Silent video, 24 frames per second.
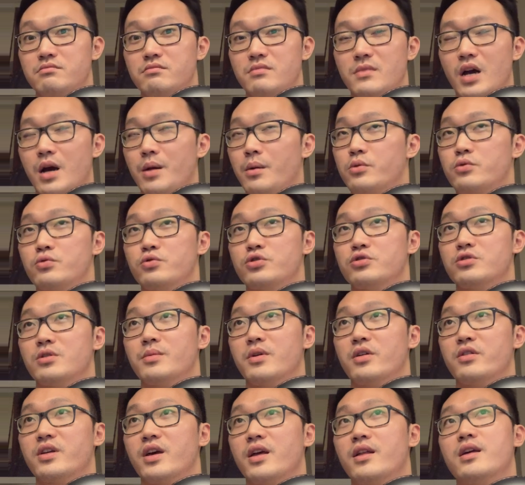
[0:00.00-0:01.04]
I'm not too sure
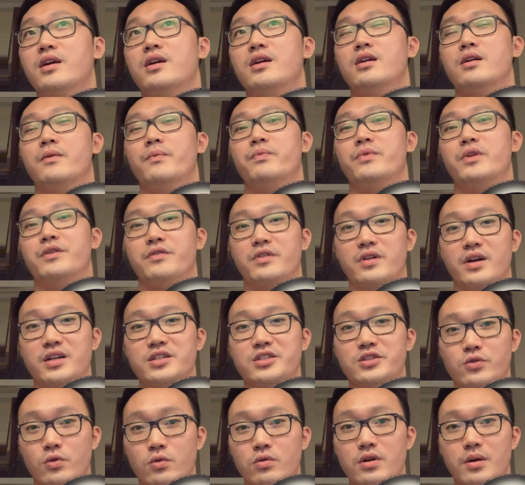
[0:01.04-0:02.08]
about that. If you guys
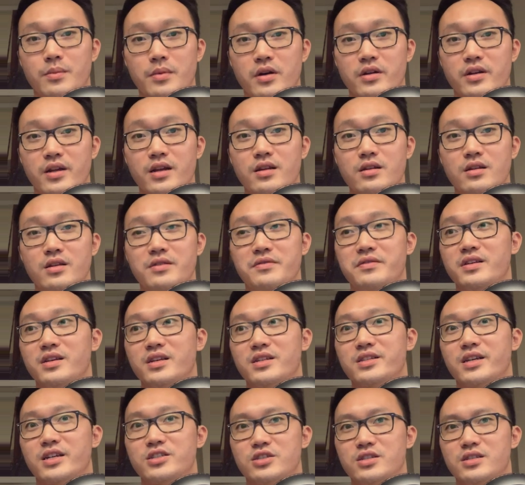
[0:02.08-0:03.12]
know about that, if he's
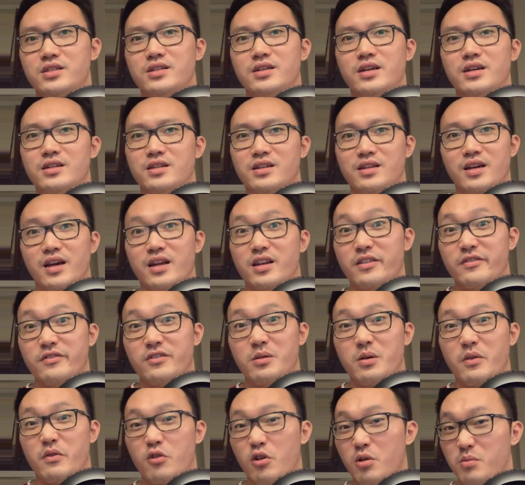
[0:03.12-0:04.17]
actually earning any form
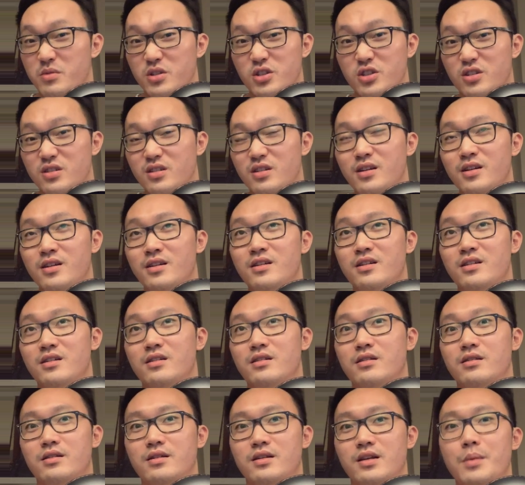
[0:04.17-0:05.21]
of commission,
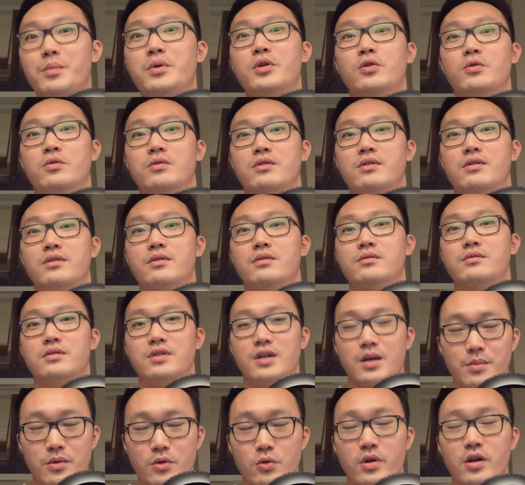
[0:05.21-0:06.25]
let me know. Let
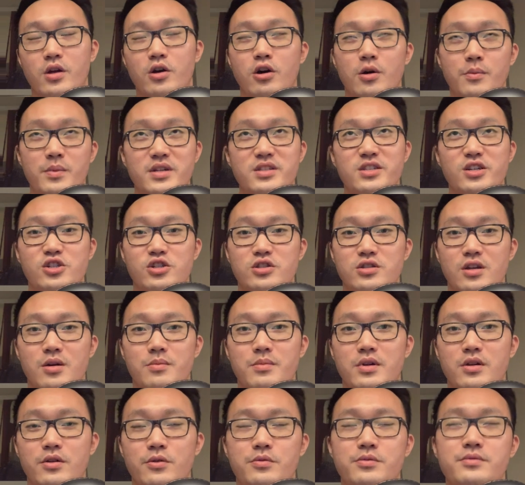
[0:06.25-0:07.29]
me know in the comment section down below.